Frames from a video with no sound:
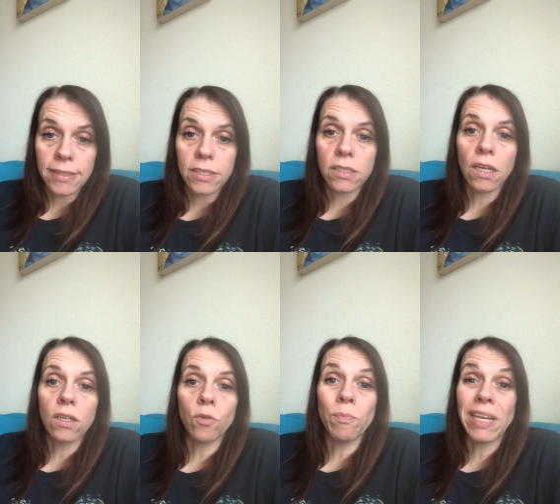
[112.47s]

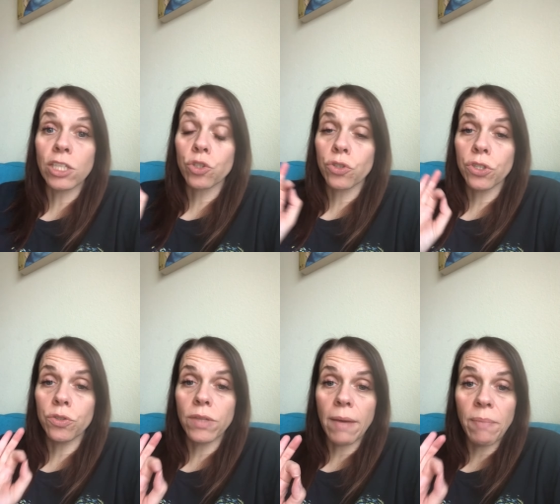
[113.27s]
So make sure you
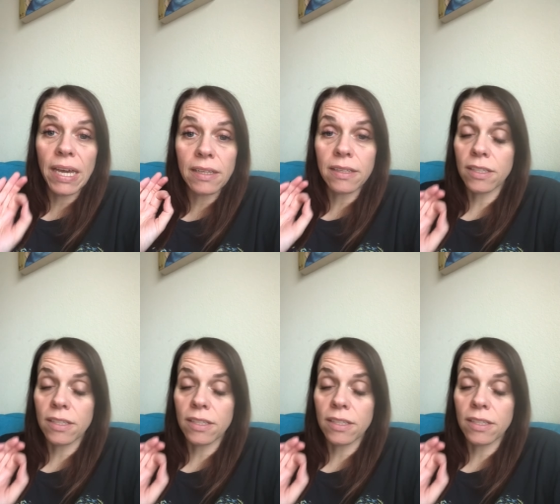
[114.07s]
do that Padlet.